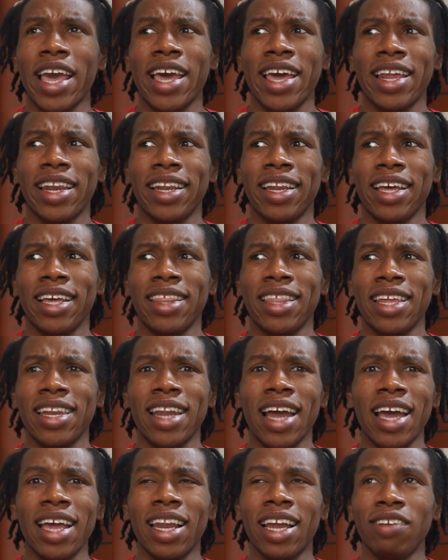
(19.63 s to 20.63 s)
and the
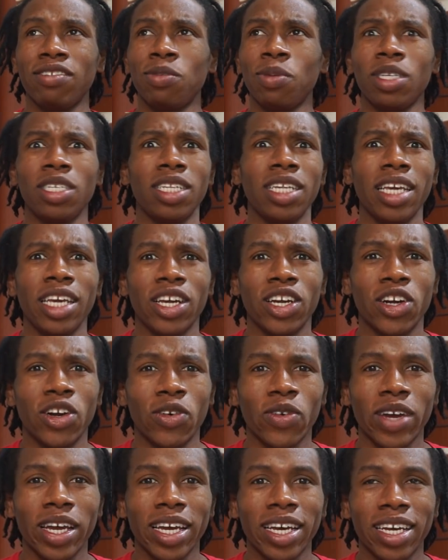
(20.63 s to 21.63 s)
nightlife, especially in
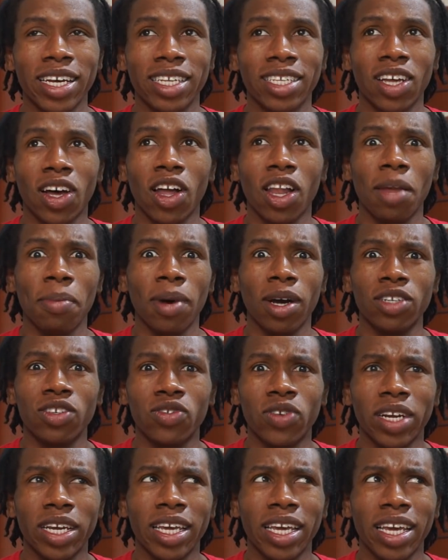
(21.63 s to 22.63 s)
Korea, is all about
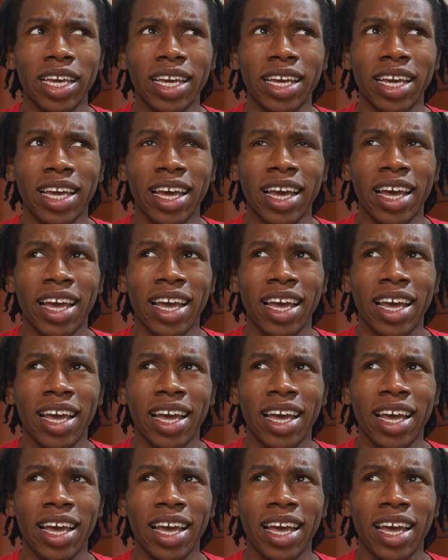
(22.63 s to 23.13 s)
drinking